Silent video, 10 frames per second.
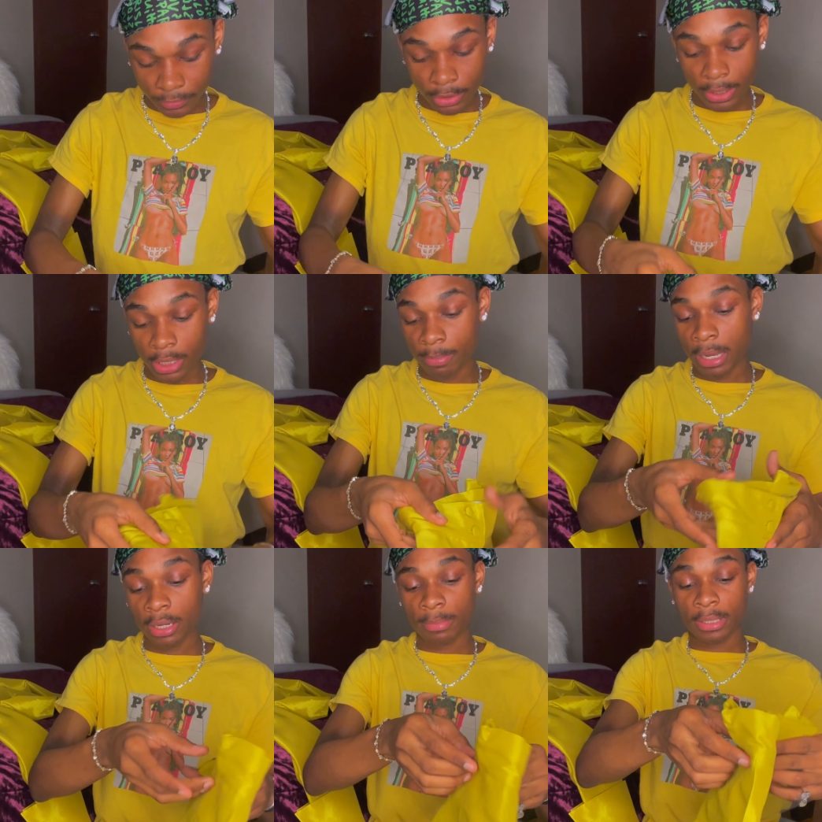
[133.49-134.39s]
Okay, the
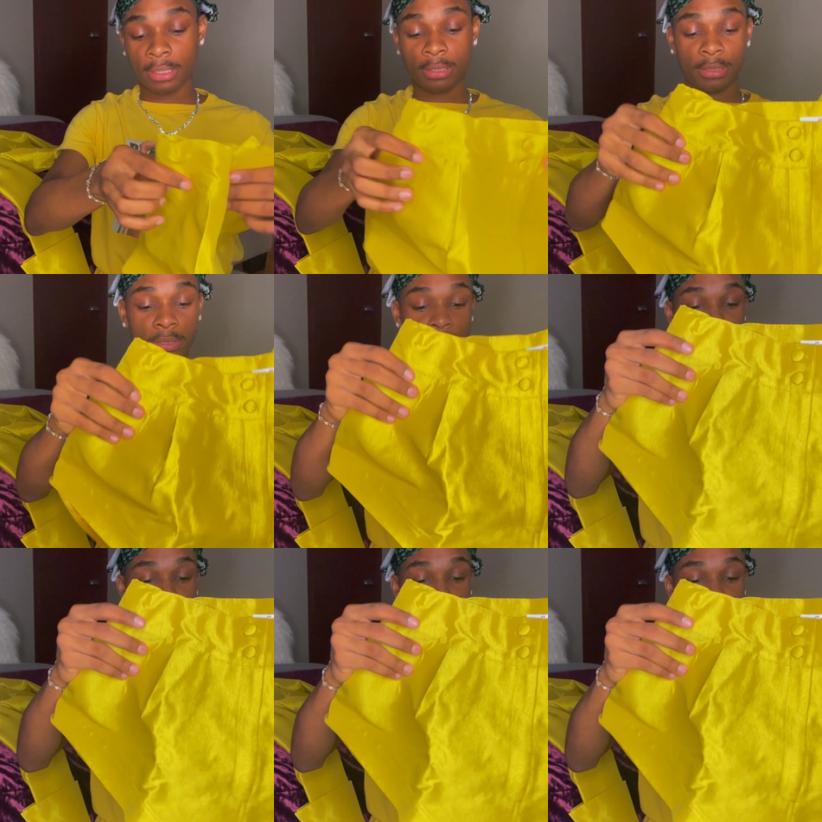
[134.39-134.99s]
bottom is.